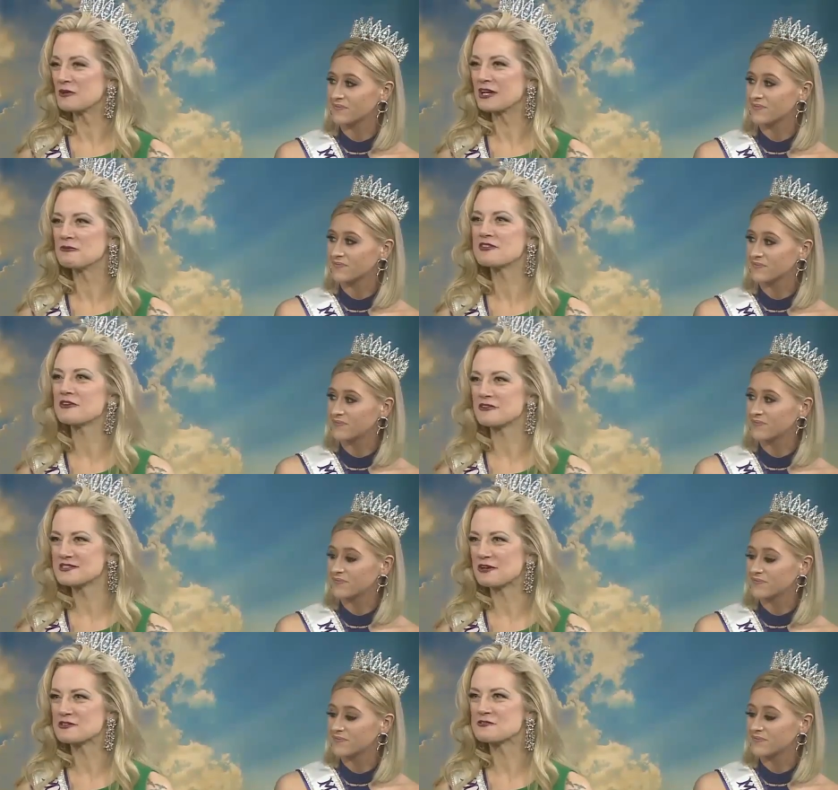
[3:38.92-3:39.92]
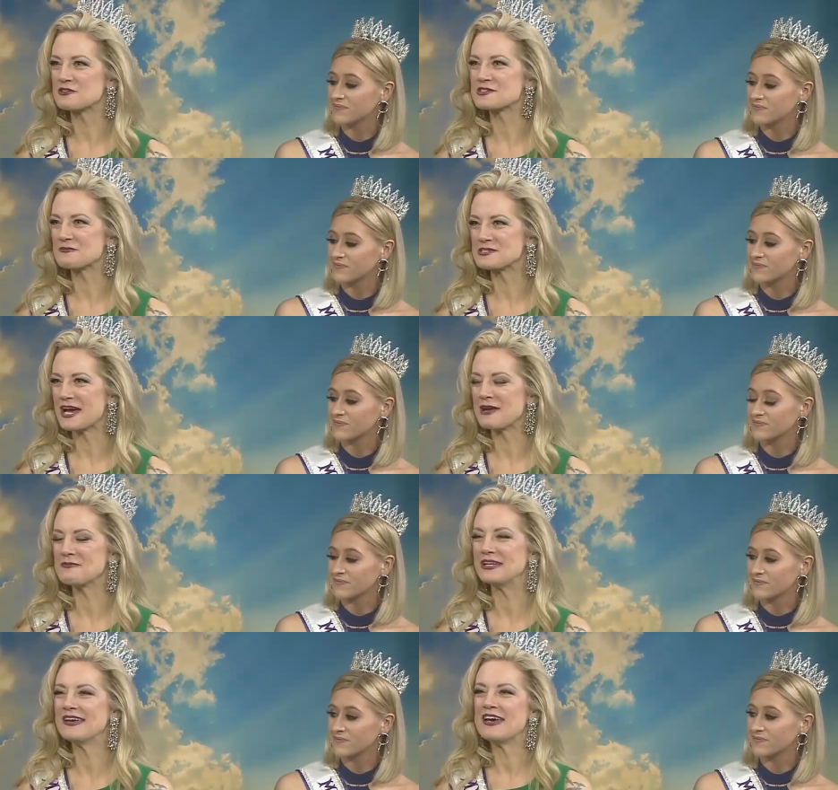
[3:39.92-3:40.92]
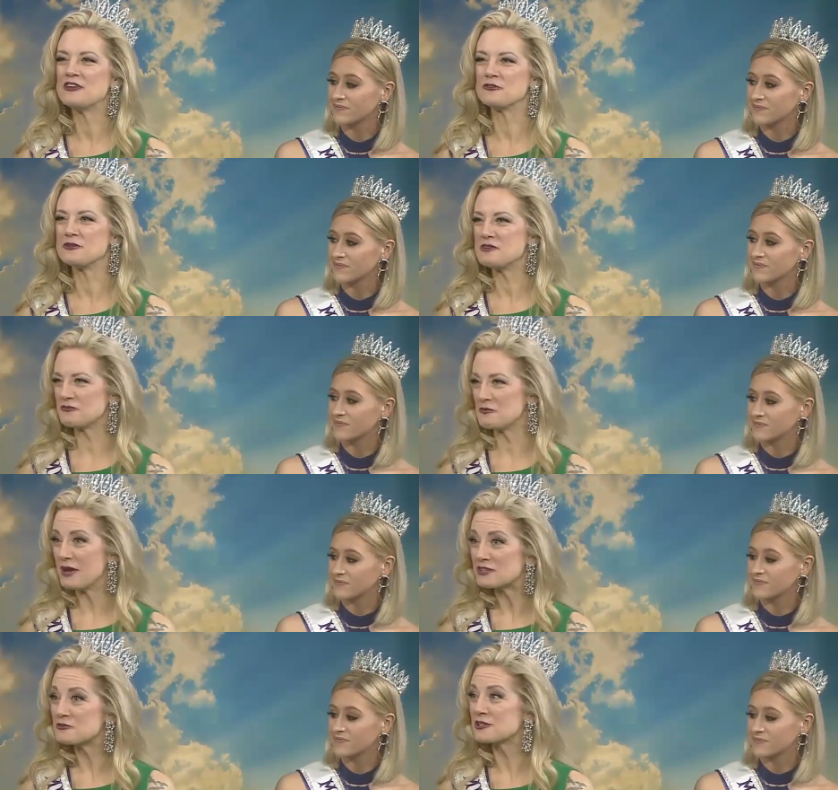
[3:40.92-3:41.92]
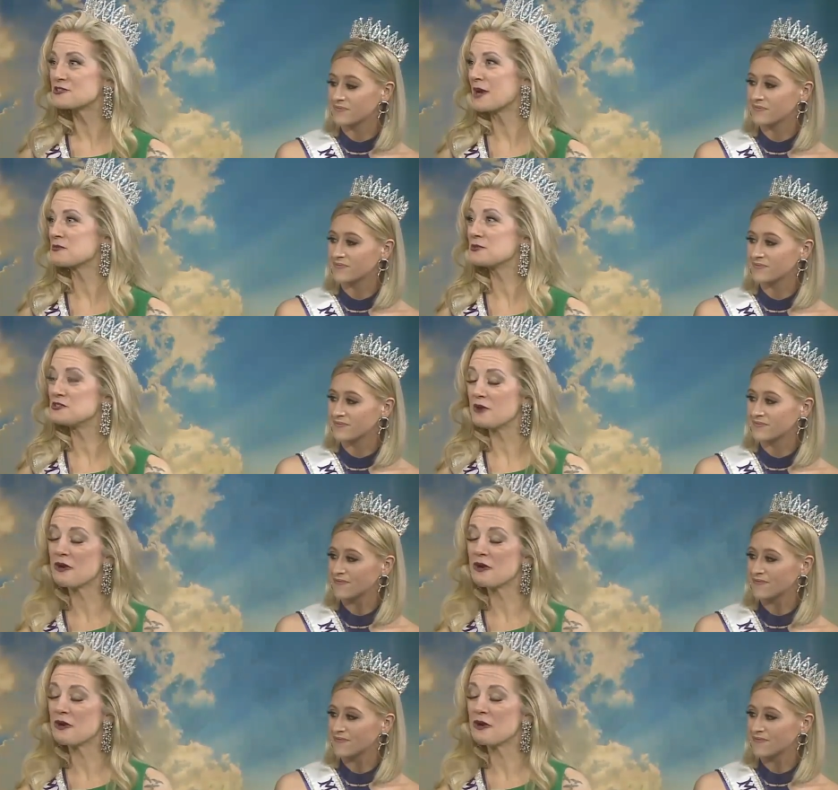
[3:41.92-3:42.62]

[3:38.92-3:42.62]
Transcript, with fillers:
Speaker 1: working with Girl Scouts for some time and doing different badge workshops. We do